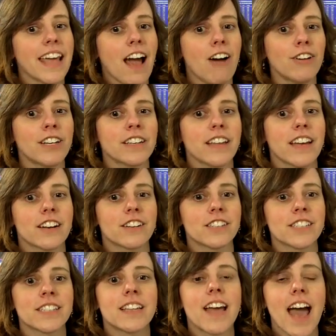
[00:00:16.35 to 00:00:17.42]

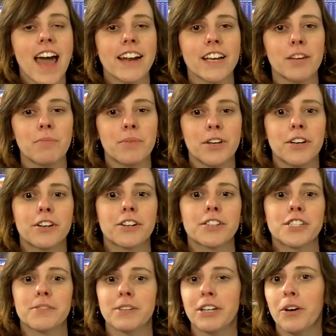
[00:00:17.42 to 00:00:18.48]
calculators, and a
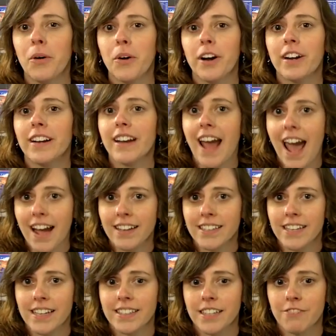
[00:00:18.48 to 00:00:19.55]
computer to record and
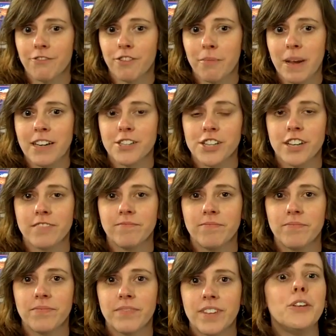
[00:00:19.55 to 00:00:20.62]
access information.
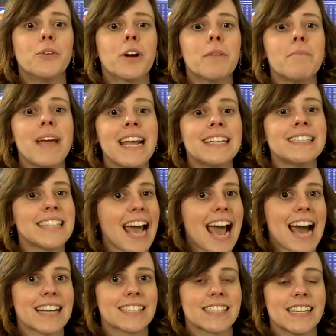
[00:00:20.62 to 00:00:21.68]
Your main
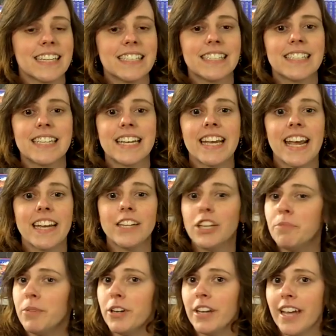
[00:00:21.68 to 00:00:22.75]
task is to
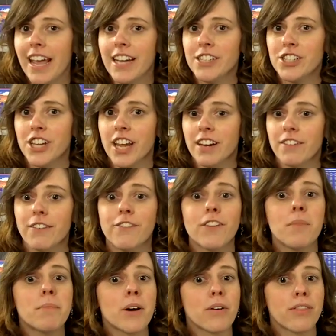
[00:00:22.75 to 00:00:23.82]
gain communication
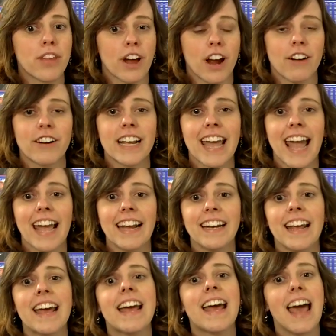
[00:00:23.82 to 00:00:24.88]
from both the
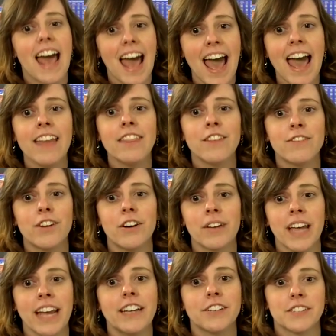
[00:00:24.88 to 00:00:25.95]
hurricane and the
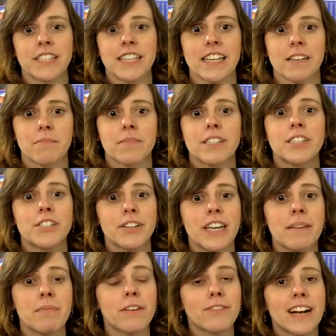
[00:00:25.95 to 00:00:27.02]
volcano team to
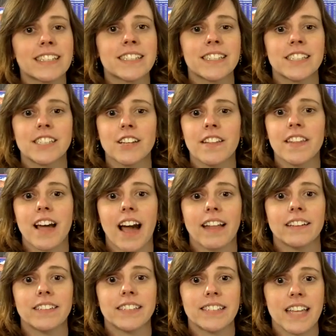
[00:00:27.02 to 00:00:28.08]
keep the residents on the
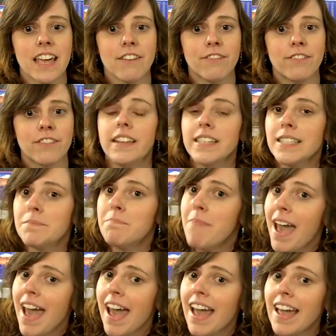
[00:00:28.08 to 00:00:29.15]
island safe. This
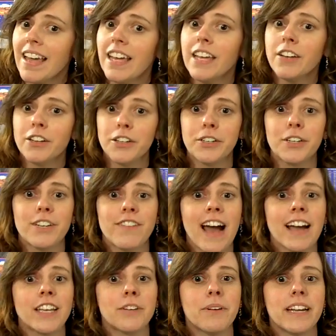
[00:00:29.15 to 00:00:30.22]
may include
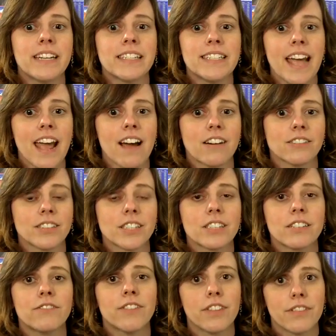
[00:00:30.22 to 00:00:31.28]
evacuating
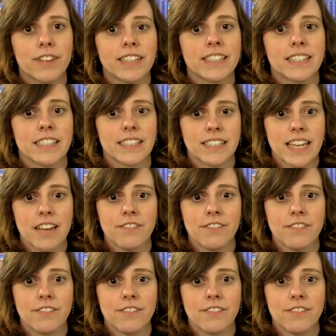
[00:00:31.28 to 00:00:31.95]
towns for the residents'